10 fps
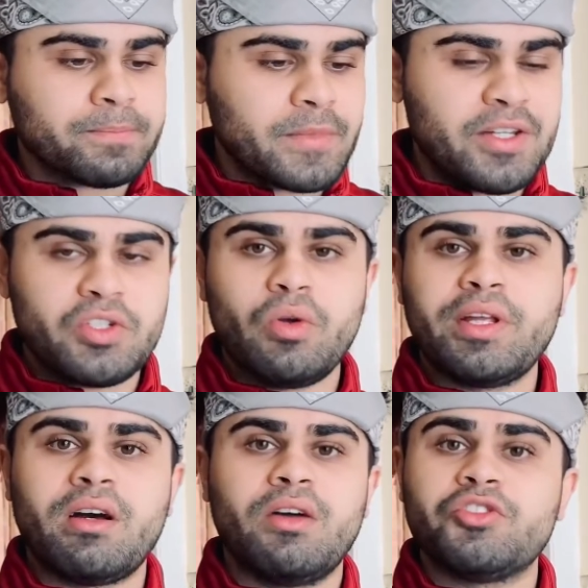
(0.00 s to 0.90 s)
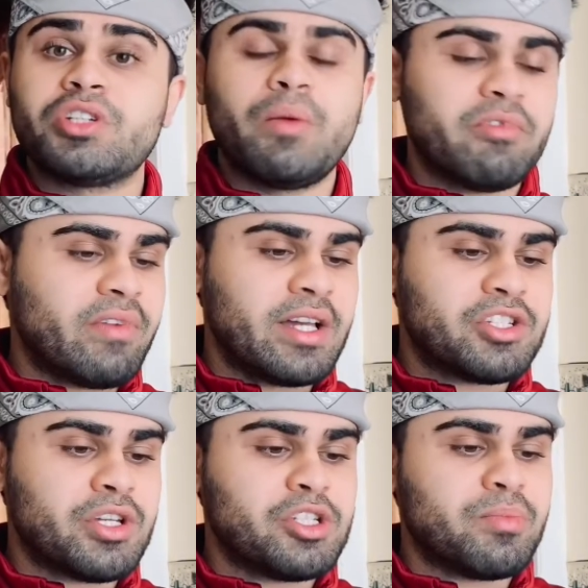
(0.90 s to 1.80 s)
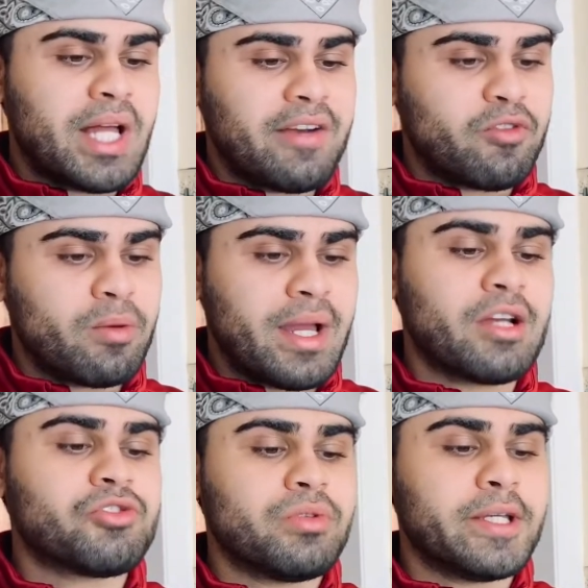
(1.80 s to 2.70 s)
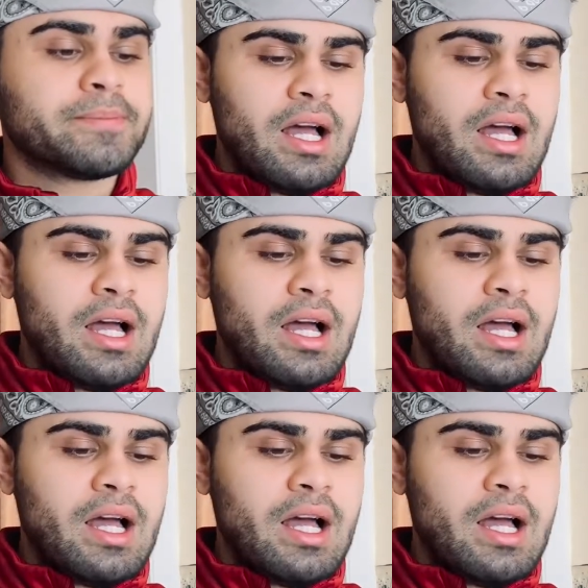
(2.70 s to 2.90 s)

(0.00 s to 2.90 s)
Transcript: I sold it on the Shopify Exchange platform, actually.